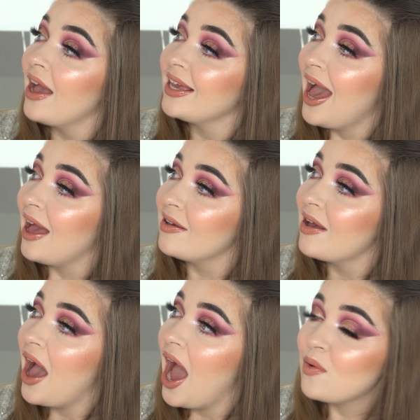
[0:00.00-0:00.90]
Yeah,
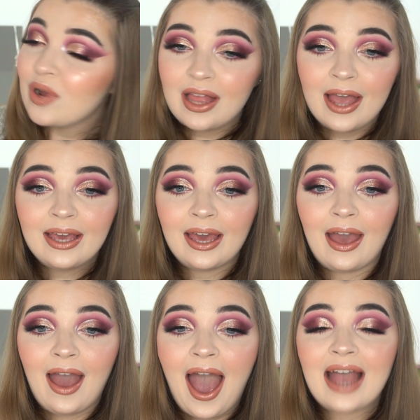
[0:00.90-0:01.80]
I really like
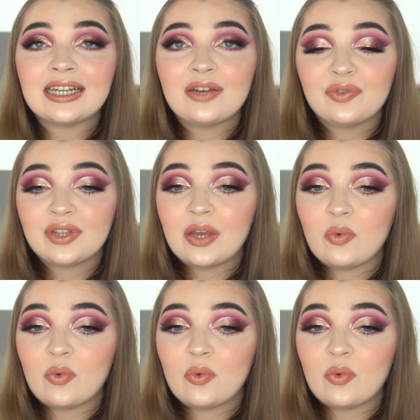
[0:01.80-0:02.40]
it. I definitely